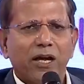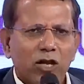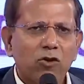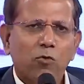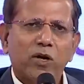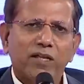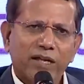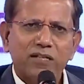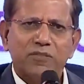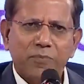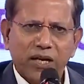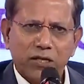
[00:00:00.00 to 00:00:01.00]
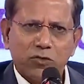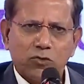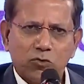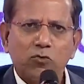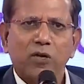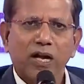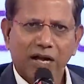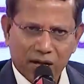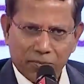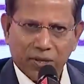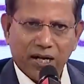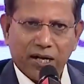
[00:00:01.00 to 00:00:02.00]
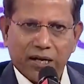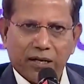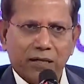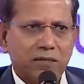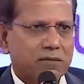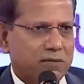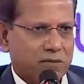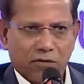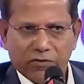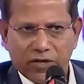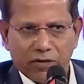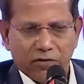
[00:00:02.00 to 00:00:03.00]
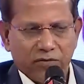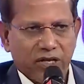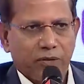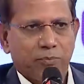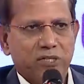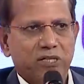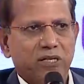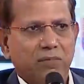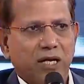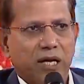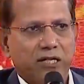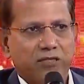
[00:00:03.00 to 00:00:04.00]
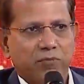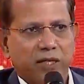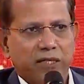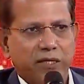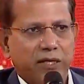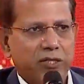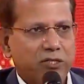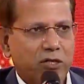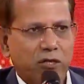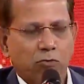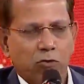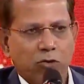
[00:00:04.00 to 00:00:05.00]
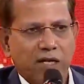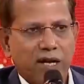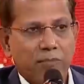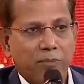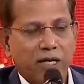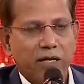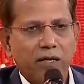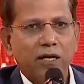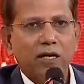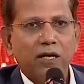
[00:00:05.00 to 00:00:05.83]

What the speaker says: You know what that has made to a company like us? We represent a large multinational, old company.